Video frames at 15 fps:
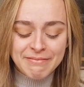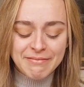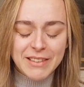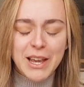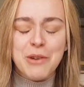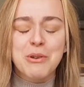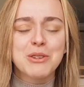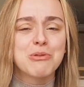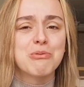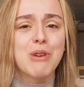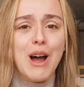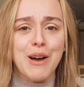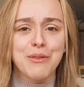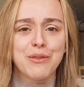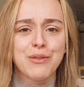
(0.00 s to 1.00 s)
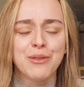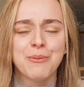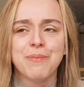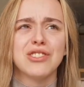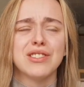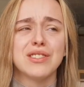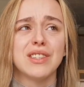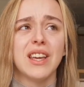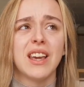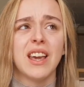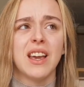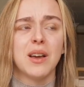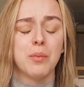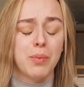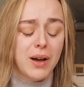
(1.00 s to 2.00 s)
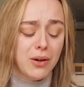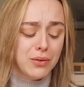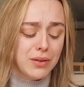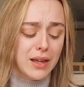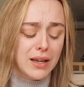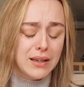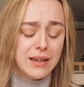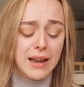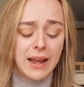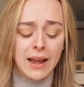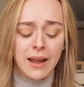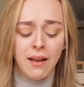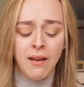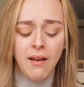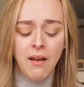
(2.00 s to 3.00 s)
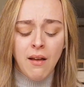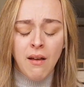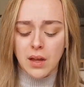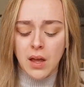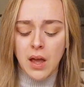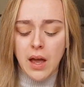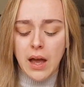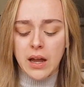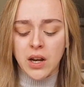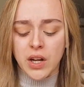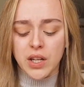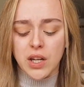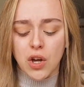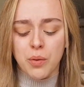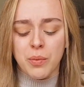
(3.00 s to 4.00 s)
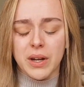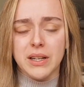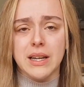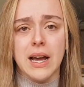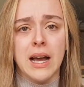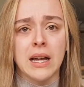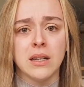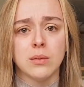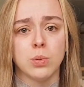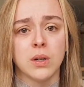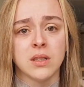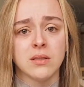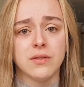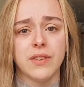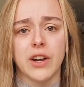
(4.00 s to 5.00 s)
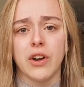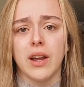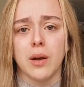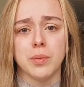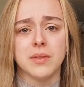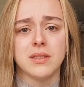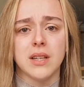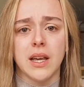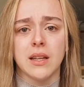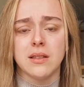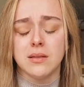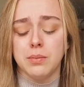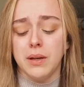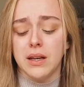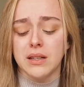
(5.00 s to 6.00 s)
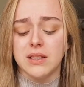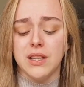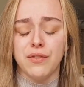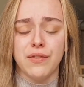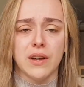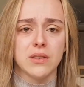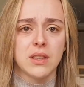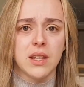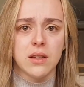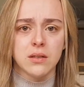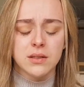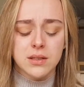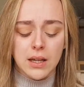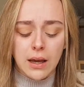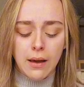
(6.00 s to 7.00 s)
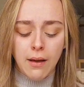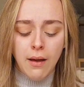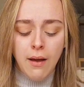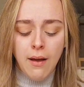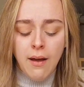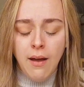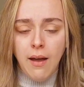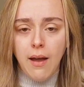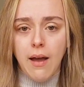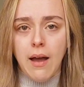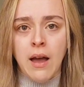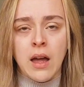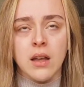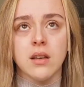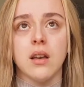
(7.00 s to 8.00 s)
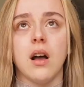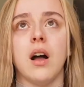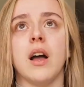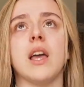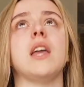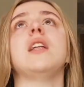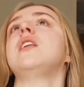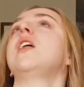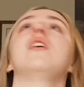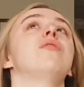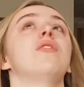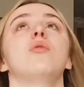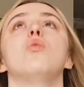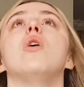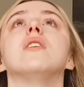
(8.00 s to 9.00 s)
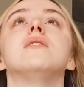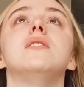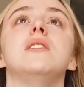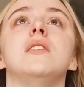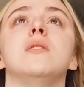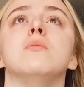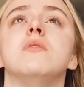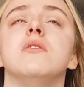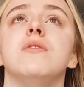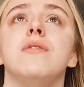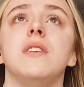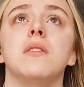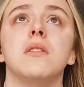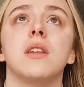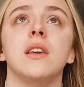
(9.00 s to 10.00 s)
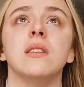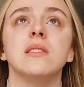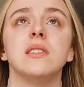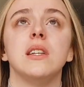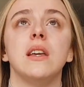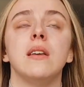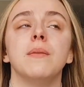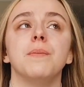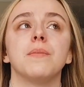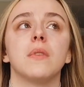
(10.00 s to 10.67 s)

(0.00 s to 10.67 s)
it was rough just thinking about that day. And I know my dad was very upset because he felt guilty, and I never wanted him to feel guilty.